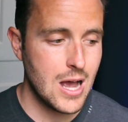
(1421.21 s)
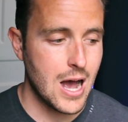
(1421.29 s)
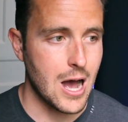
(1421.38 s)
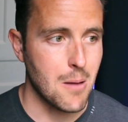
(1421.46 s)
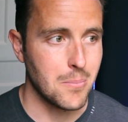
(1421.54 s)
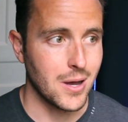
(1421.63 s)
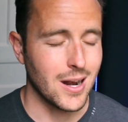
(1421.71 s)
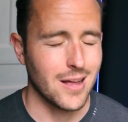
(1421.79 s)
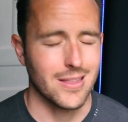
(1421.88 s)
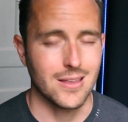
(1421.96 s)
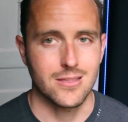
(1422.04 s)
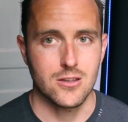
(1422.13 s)
Um, but I
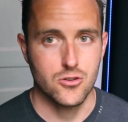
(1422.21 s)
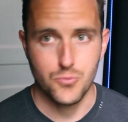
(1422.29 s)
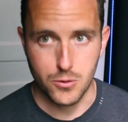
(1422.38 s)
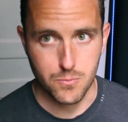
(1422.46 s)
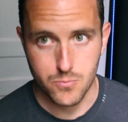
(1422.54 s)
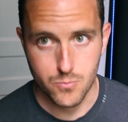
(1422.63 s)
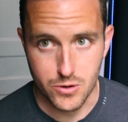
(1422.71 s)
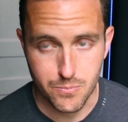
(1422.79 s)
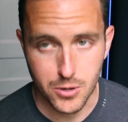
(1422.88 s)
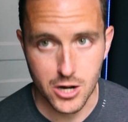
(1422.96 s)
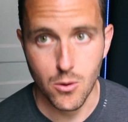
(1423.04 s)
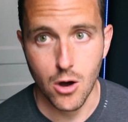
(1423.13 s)
think we we
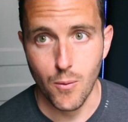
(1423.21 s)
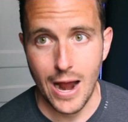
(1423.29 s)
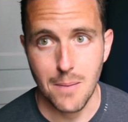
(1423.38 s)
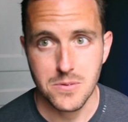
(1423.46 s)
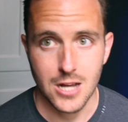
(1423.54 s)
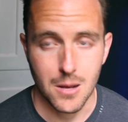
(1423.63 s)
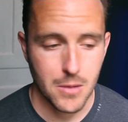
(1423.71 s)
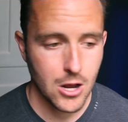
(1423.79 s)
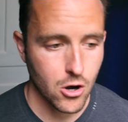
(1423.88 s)
pretty well wrapped up